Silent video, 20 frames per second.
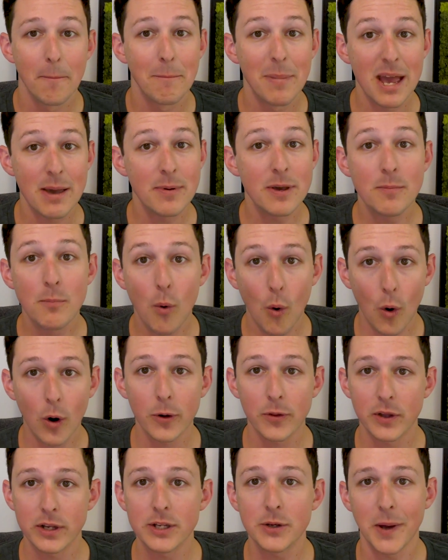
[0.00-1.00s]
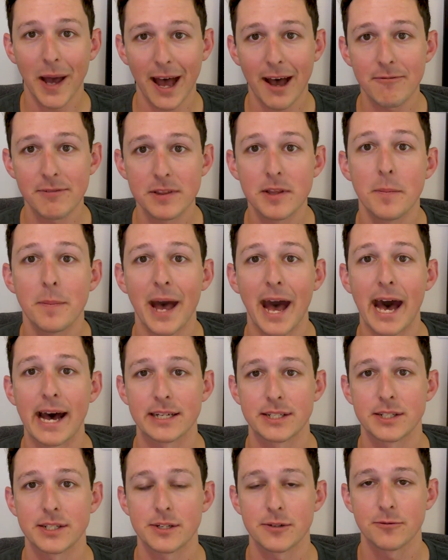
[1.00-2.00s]
Maybe more than you have in the
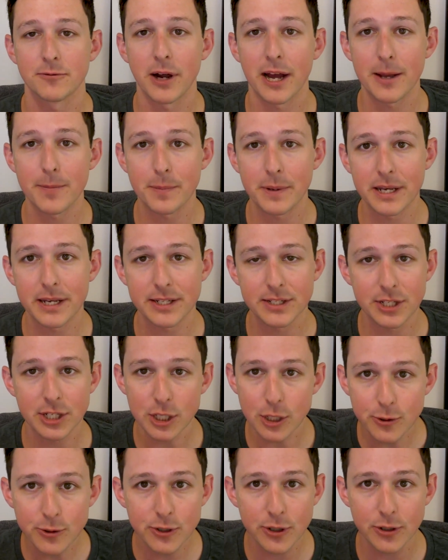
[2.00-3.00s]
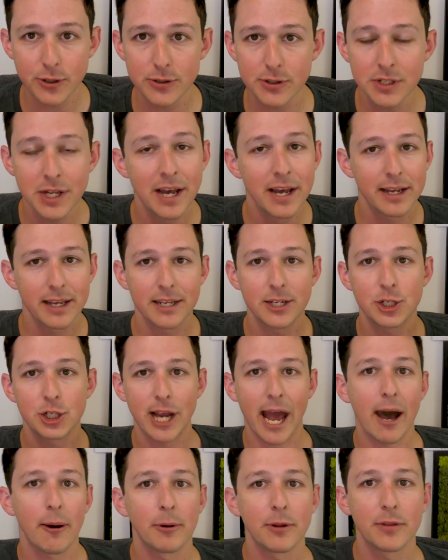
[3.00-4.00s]
past, right? Because users can
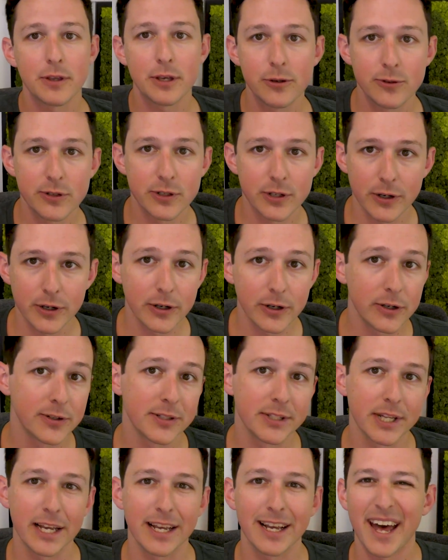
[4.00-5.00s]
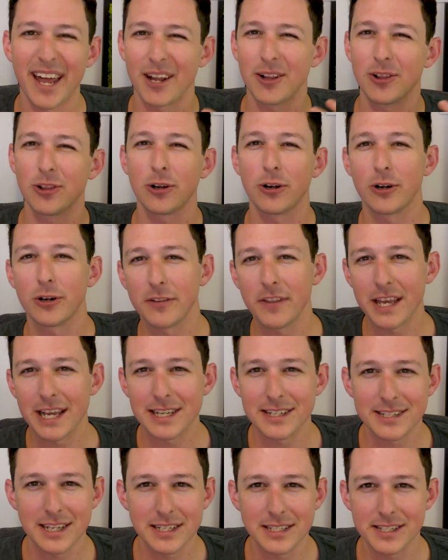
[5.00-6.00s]
chat with users. They can kind of learn
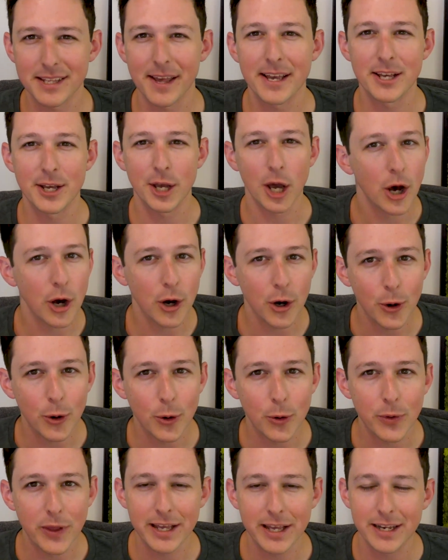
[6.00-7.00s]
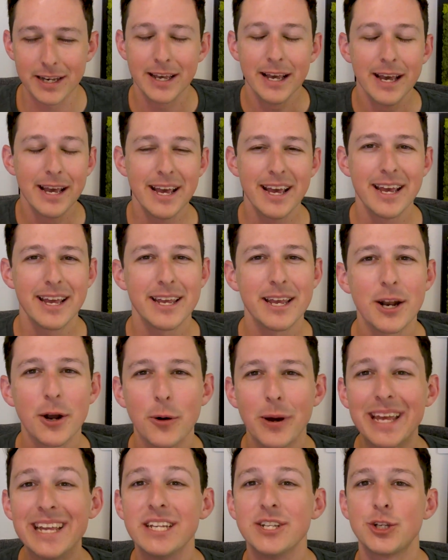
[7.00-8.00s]
things as they go. They can, you
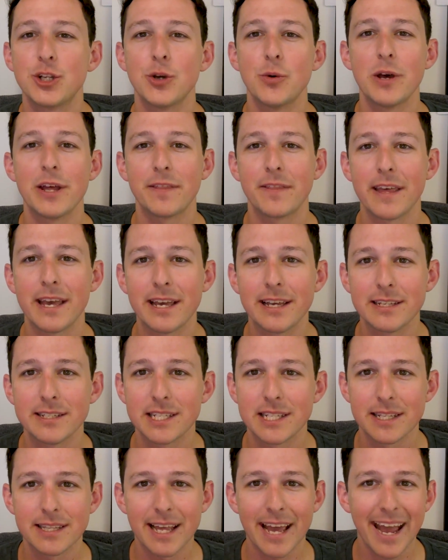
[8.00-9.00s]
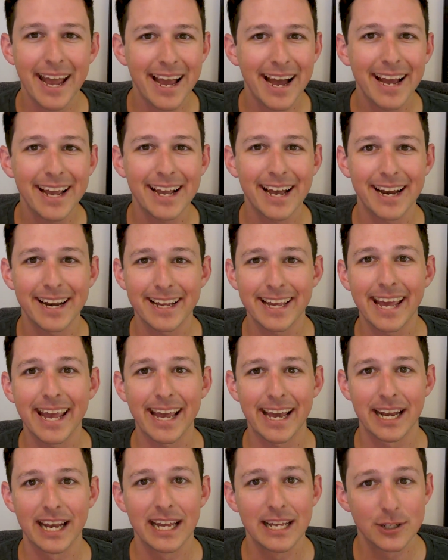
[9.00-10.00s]
know, intuit things. The A I kind of
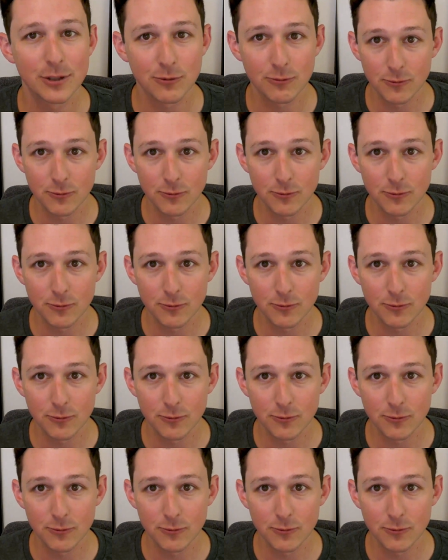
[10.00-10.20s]
can't. It's